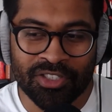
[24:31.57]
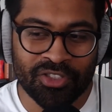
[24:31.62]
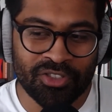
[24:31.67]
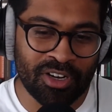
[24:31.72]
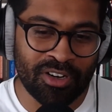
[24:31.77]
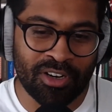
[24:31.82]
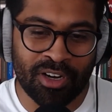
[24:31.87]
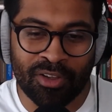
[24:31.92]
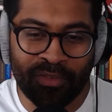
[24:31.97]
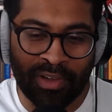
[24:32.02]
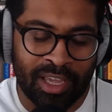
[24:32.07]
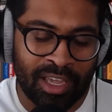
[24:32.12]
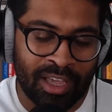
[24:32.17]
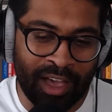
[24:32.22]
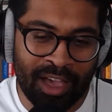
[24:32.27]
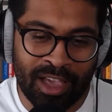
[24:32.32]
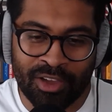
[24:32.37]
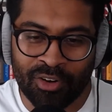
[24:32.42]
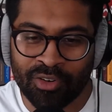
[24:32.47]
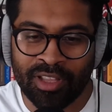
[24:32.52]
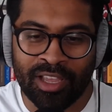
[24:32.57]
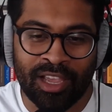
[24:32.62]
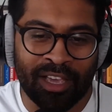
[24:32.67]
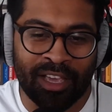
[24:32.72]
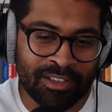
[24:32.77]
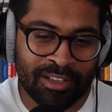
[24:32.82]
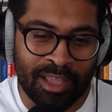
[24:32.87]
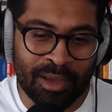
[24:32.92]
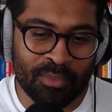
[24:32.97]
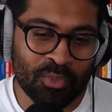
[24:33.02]
generative AI or the
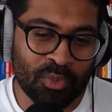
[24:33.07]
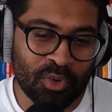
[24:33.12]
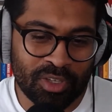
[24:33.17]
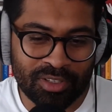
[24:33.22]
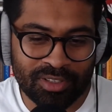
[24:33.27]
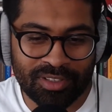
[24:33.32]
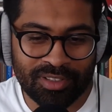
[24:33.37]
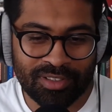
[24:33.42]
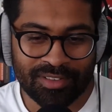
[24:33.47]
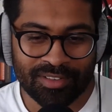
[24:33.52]
LLM world?